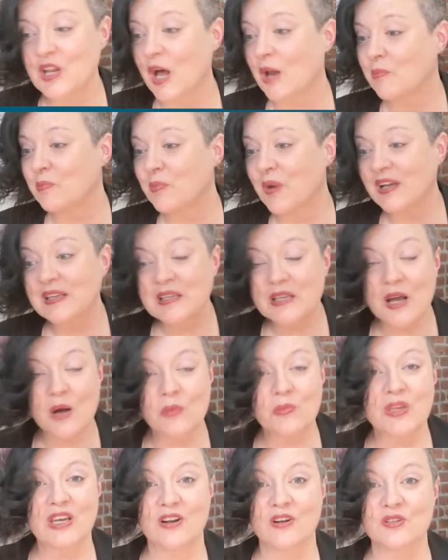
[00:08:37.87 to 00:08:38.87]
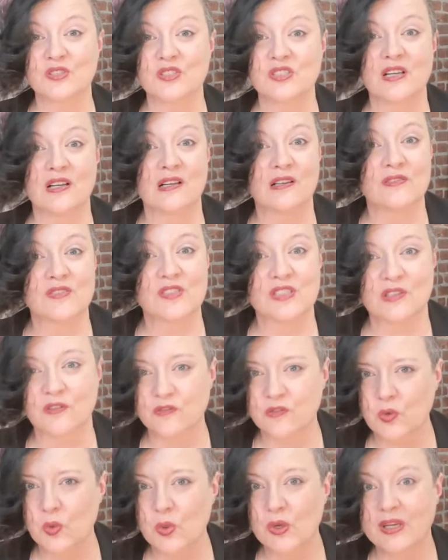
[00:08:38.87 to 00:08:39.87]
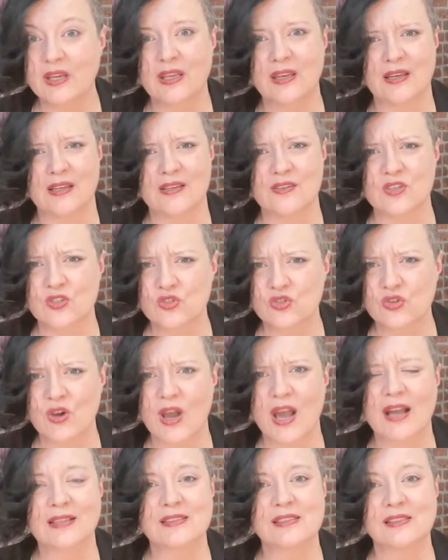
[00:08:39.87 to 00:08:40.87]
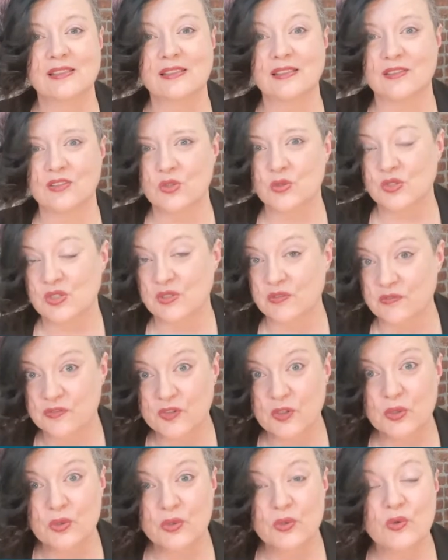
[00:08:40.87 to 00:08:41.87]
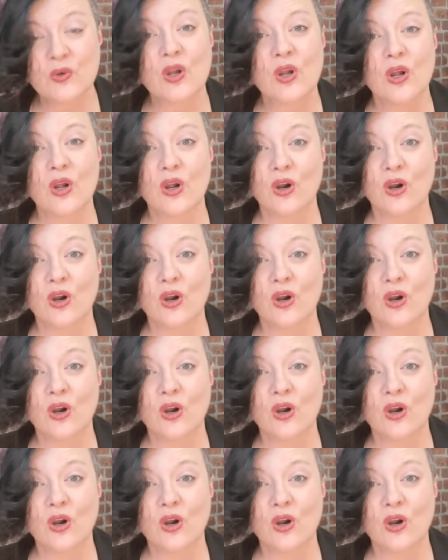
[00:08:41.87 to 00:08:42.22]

not by numbing ourselves and avoiding and distracting and using food